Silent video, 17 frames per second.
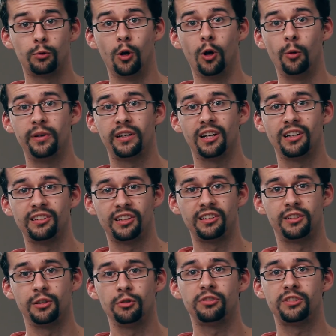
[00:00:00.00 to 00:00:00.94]
roll because
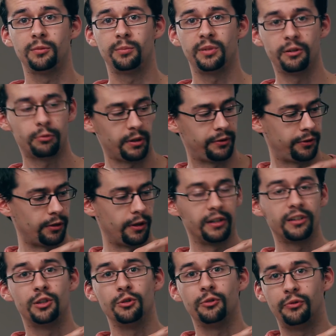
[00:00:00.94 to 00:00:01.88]
this used to be
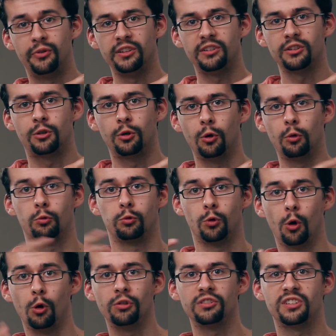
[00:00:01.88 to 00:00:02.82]
referring to physical
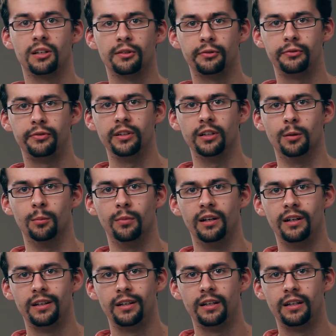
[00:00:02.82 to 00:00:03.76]
rolls of film.
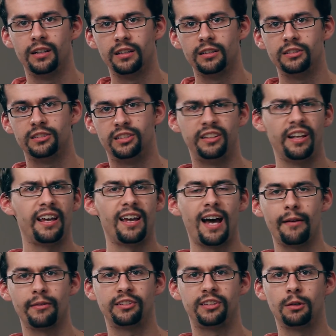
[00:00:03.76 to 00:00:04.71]
Today,
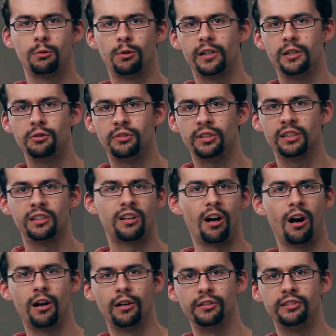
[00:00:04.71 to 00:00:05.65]
obviously, we're using
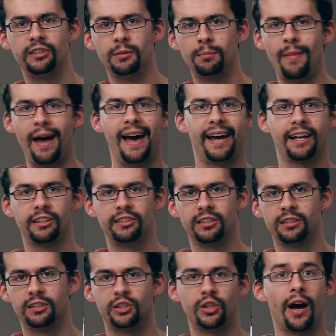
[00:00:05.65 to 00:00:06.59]
cards and mags
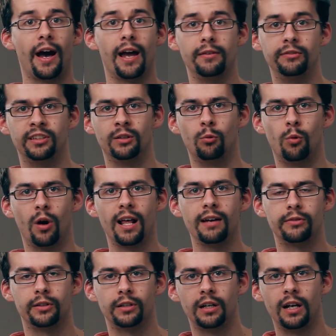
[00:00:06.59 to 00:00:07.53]
and drives and
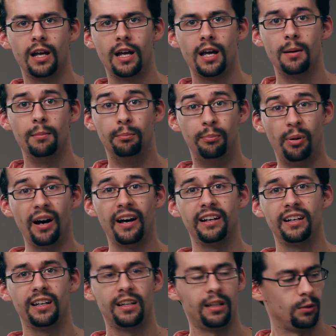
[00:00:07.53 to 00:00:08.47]
whatever,
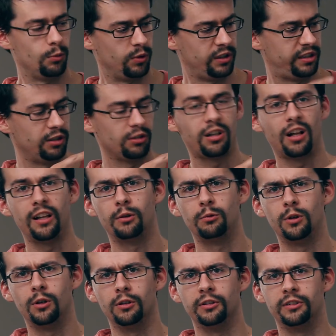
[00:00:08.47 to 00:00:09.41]
but we still call it
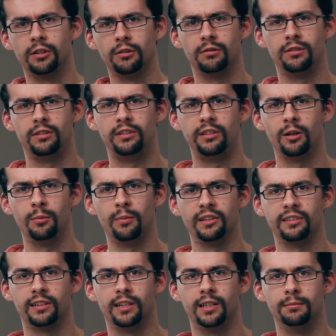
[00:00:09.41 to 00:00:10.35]
roll, so don't
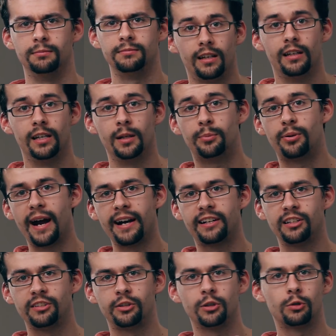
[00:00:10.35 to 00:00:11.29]
mess it up. In
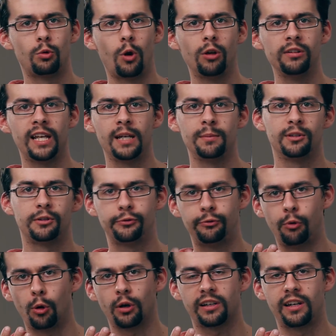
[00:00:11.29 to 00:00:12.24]
practice, your roll name is
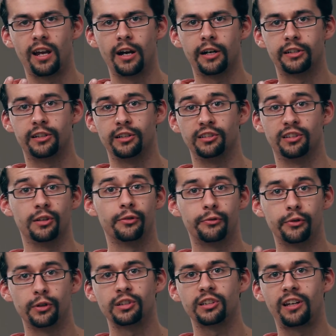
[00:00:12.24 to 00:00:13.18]
4 characters. The
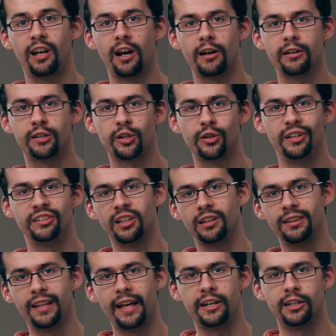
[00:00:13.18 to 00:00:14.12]
first character is a
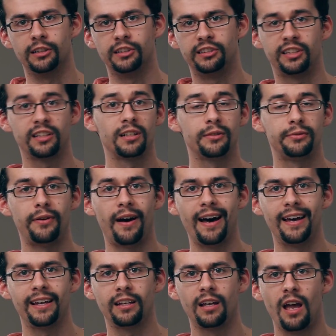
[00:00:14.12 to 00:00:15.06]
letter
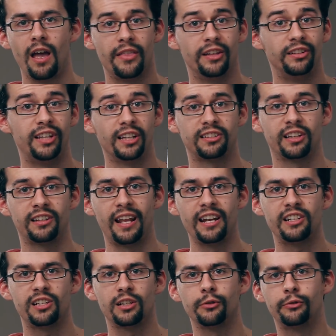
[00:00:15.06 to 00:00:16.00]
signifying the
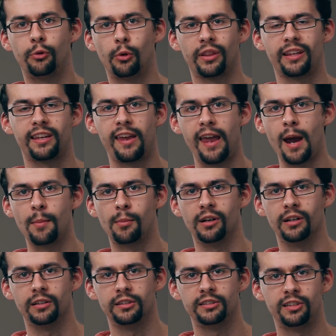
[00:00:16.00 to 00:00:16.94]
designation for the
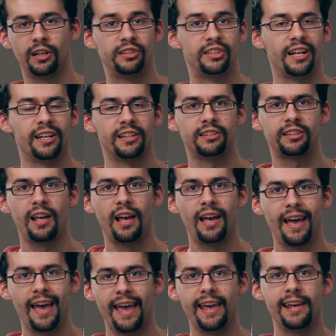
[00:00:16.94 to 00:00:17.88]
camera, such as
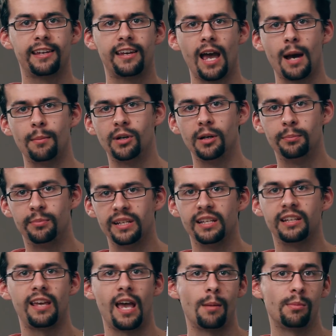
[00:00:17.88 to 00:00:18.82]
A camera, B
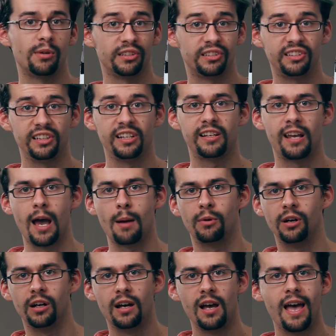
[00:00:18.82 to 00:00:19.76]
camera, C
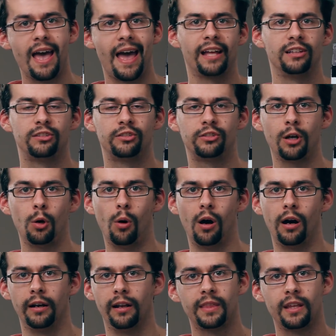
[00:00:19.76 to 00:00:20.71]
camera, and so
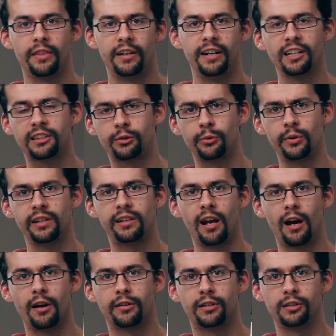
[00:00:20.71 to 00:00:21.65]
on. The next 3
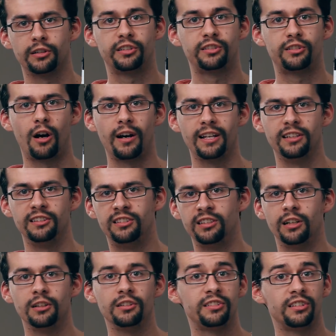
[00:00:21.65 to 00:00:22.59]
characters start at
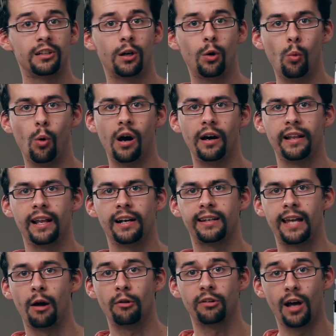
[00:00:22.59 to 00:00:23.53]
001 and
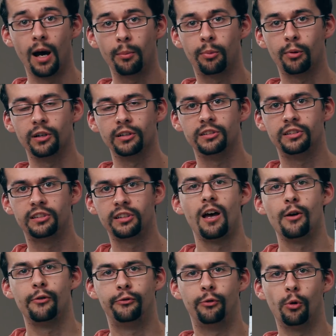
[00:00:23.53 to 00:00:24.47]
count upwards
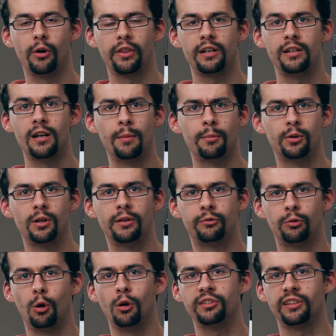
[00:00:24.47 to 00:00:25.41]
for the number of
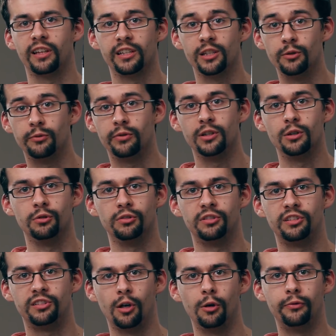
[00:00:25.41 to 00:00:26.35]
rolls that you've used
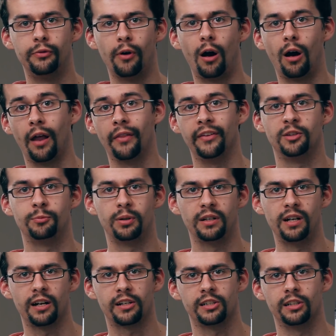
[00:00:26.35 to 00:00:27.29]
so far on this
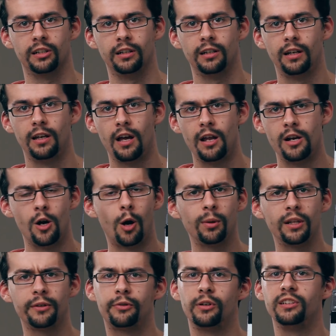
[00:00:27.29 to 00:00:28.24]
production.
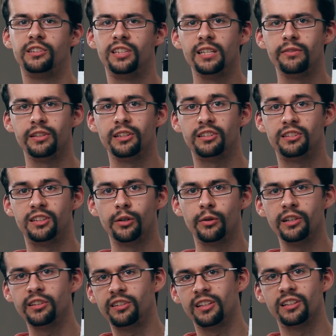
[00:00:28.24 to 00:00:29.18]
Normally for a TV
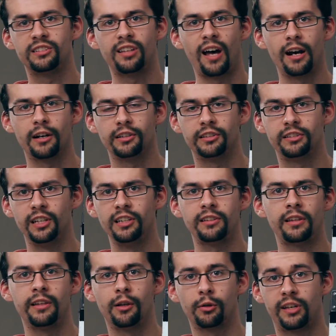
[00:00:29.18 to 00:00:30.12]
series, the entire
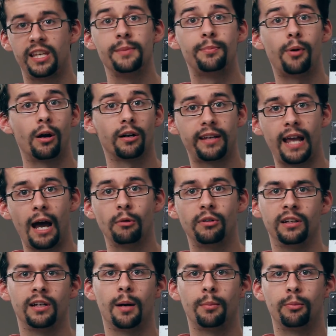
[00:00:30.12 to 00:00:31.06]
season, they'll keep on
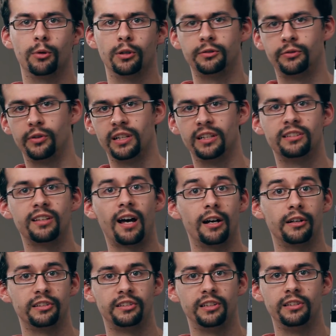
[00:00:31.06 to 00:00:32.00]
counting upwards for the
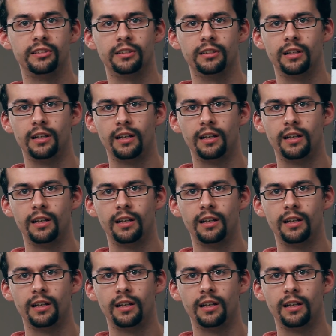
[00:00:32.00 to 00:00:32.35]
entire season.